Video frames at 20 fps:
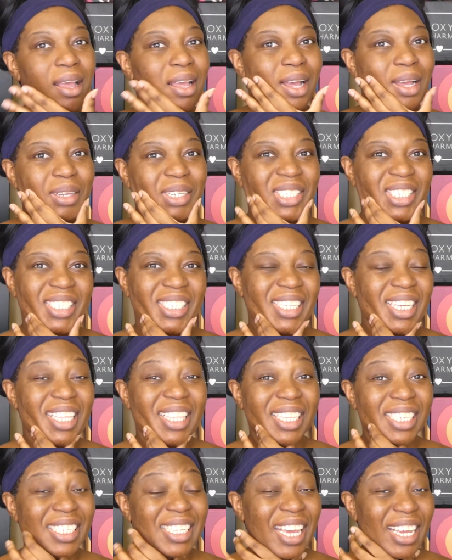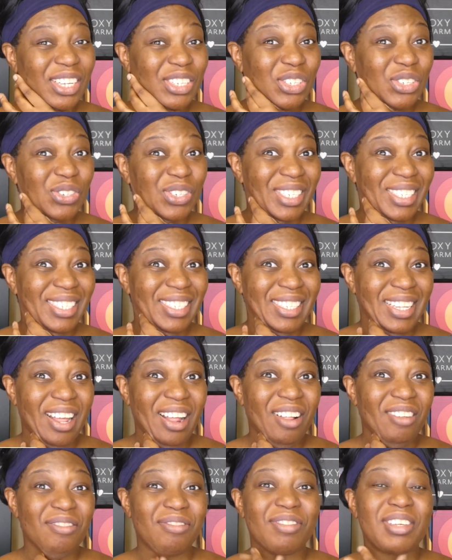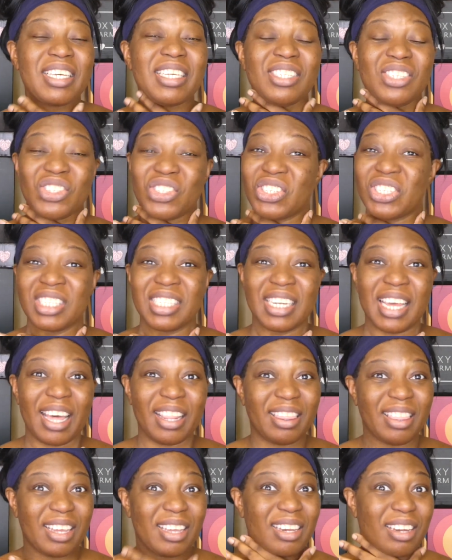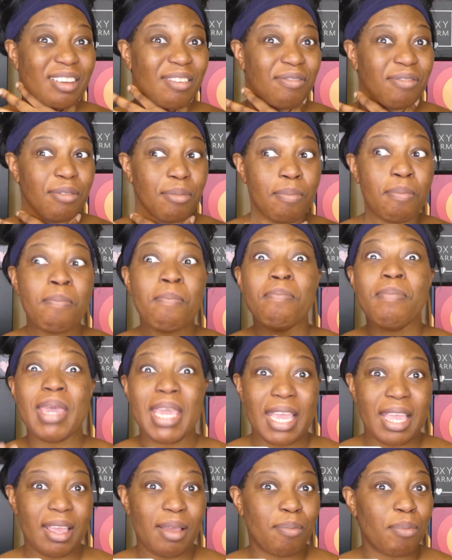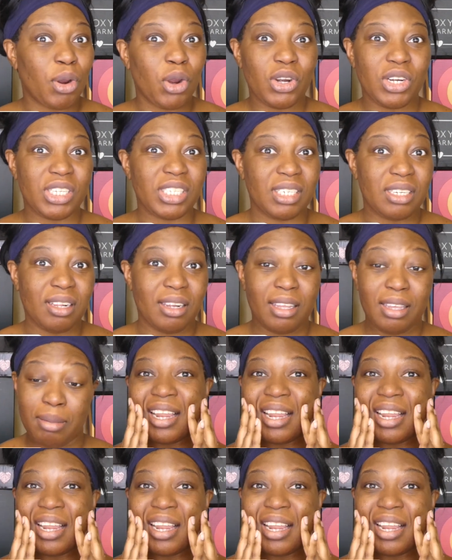I'm just saying the texture itself, it's just not thick enough for me personally.